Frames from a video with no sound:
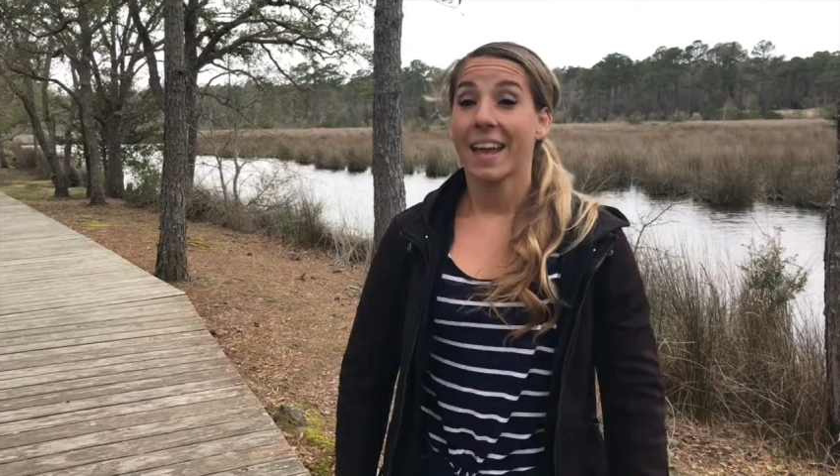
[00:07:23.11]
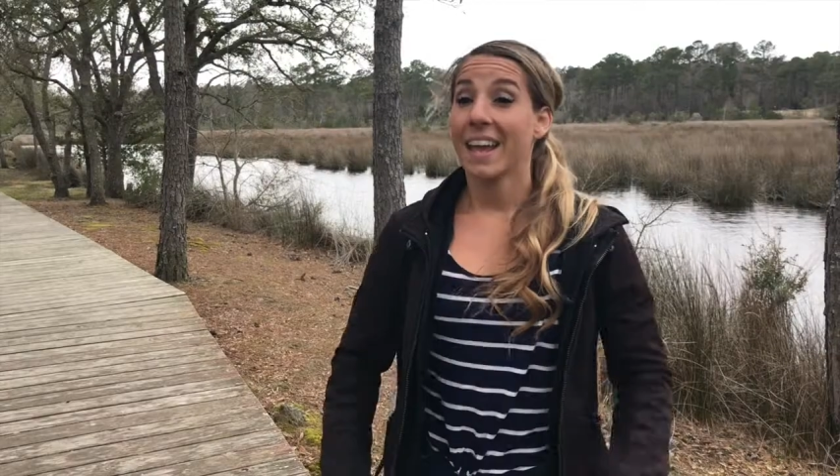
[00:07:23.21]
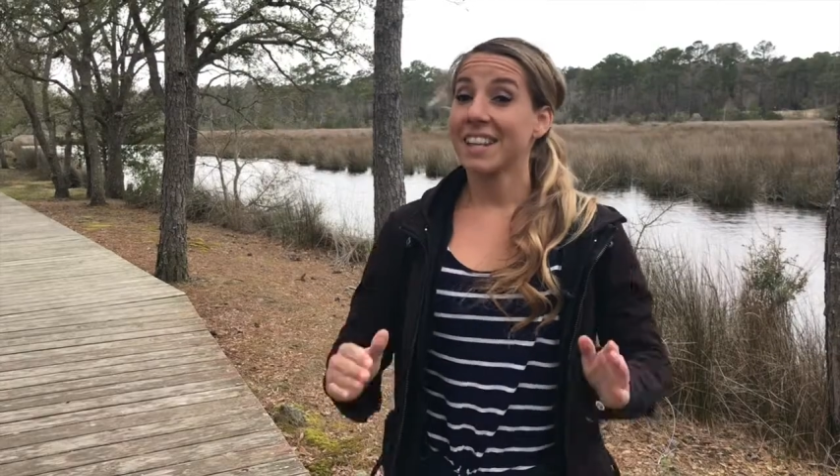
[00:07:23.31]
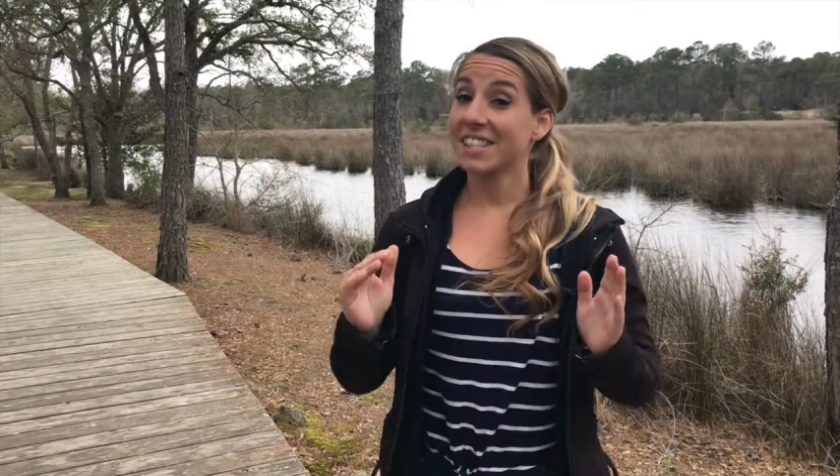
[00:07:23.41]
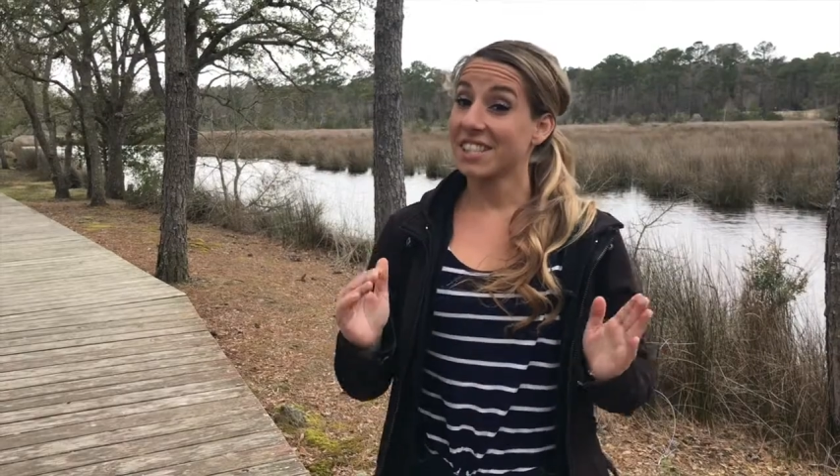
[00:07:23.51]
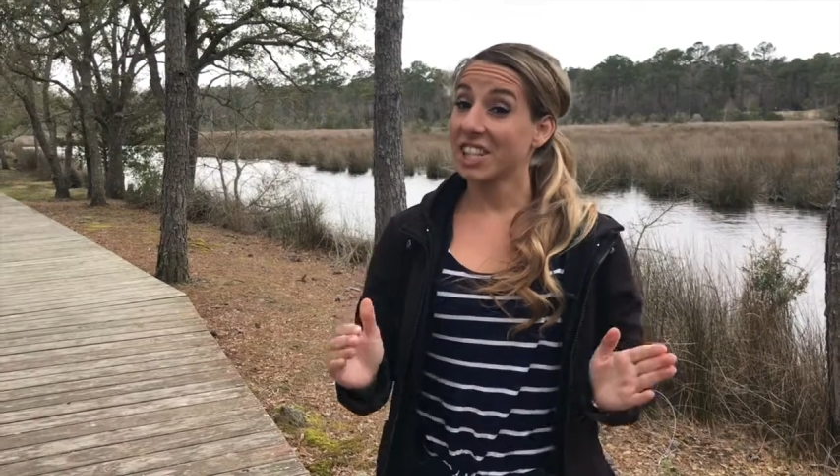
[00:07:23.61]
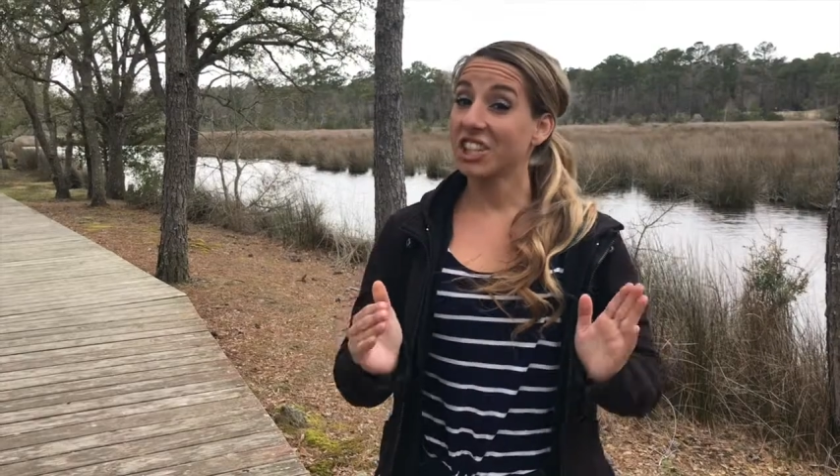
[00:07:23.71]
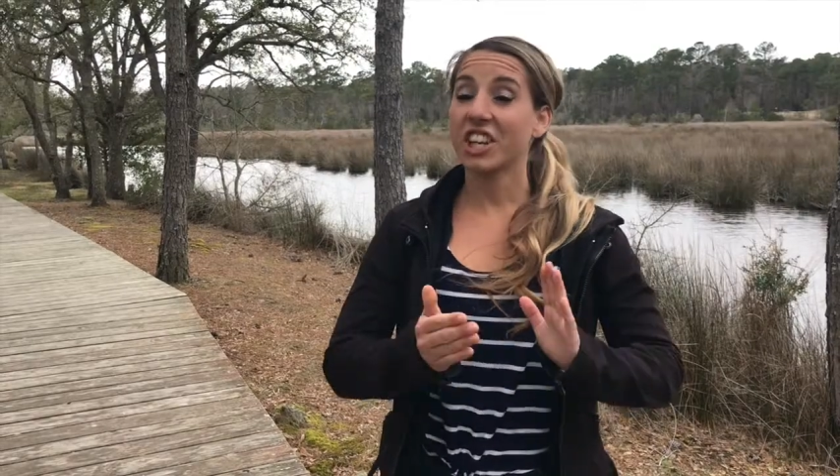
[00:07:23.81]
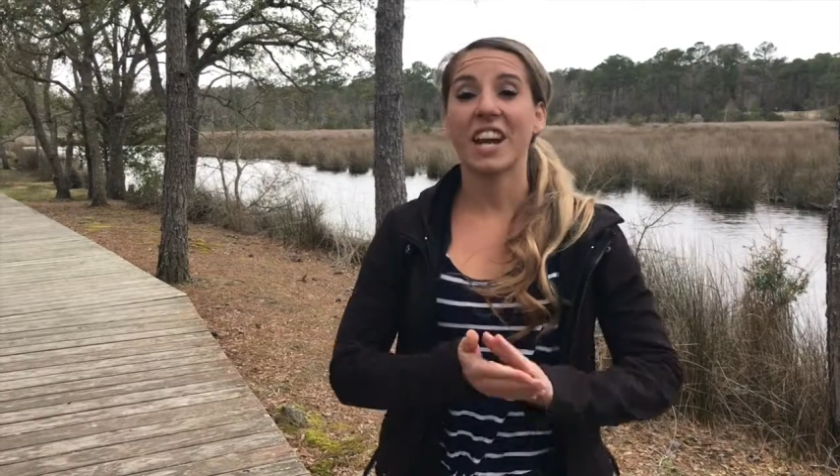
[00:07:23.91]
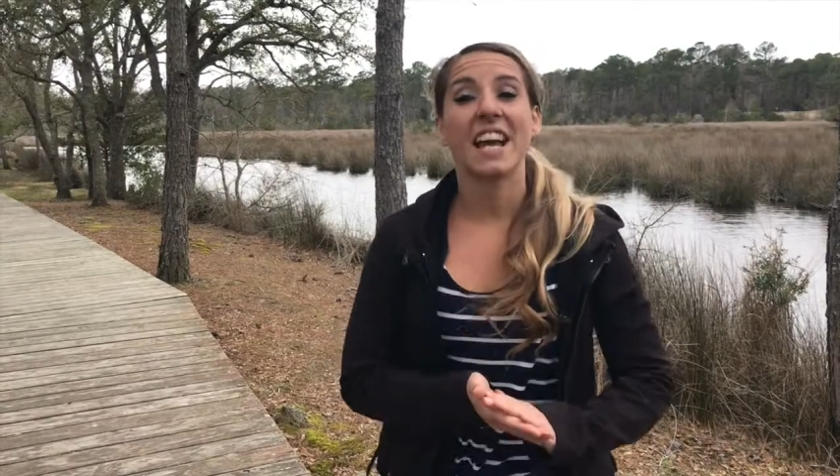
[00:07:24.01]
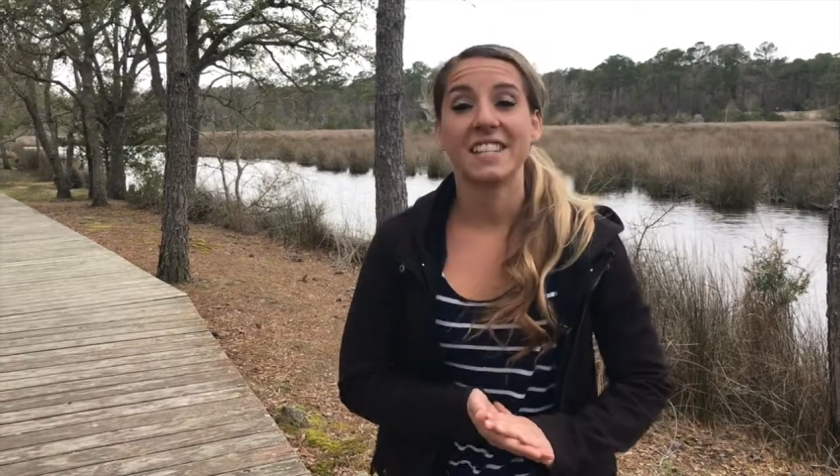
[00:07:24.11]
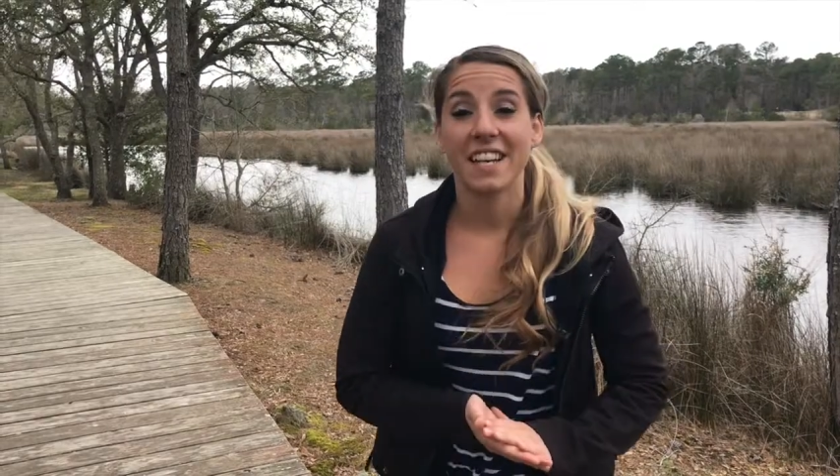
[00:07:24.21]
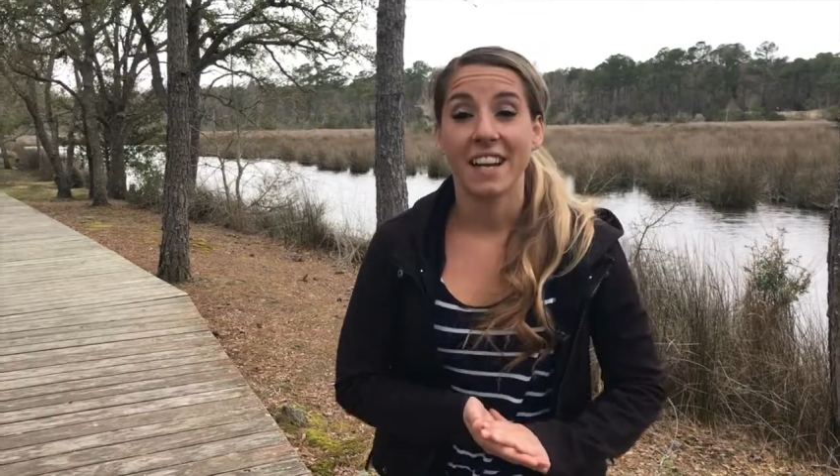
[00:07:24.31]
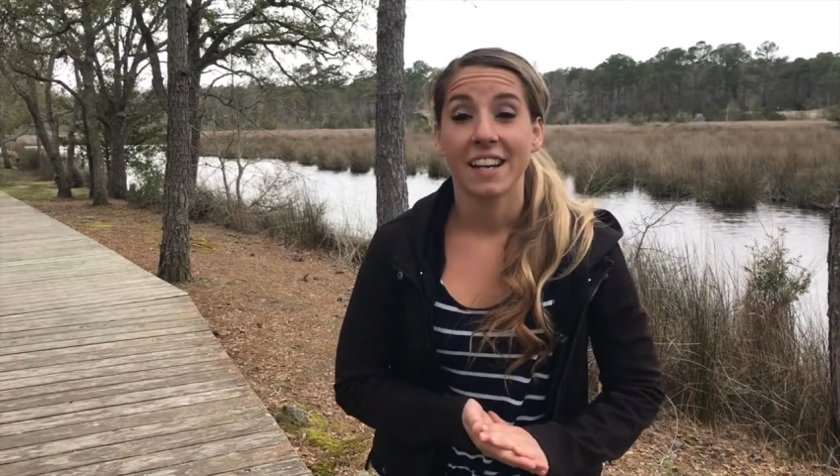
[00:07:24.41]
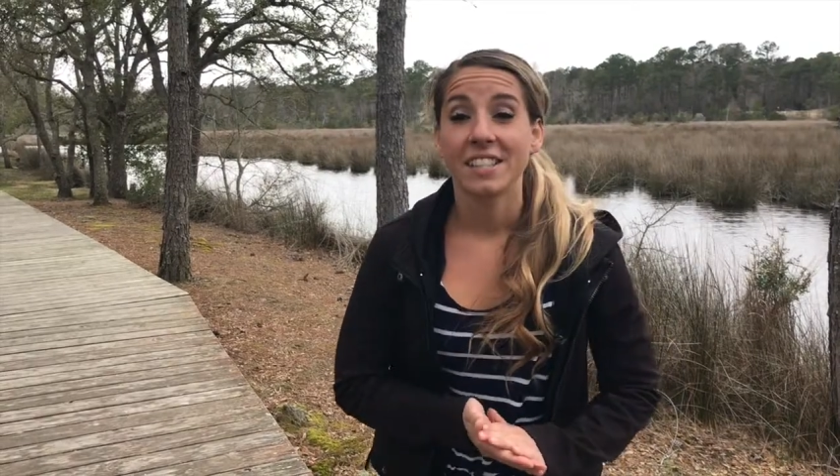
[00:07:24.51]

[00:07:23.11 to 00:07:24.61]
It is still a good idea